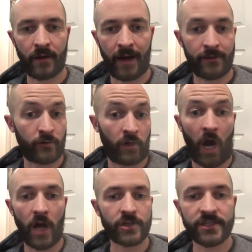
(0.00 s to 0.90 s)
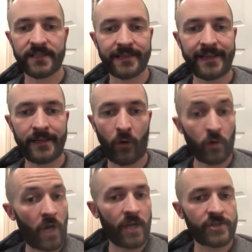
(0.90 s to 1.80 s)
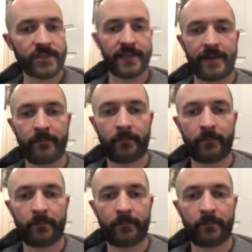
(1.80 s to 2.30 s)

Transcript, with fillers: either unconsciously or consciously.